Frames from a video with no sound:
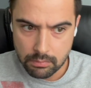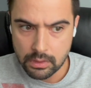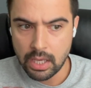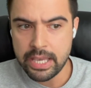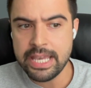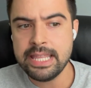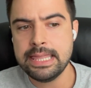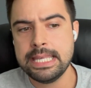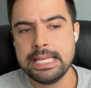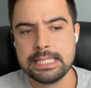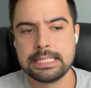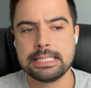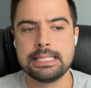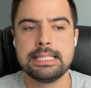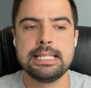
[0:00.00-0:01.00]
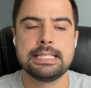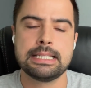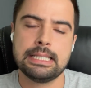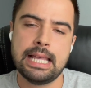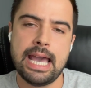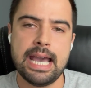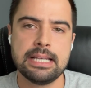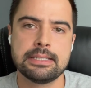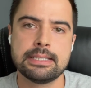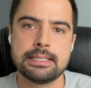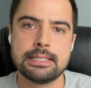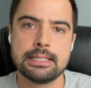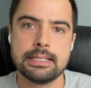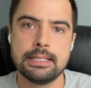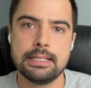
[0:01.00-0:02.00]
In this last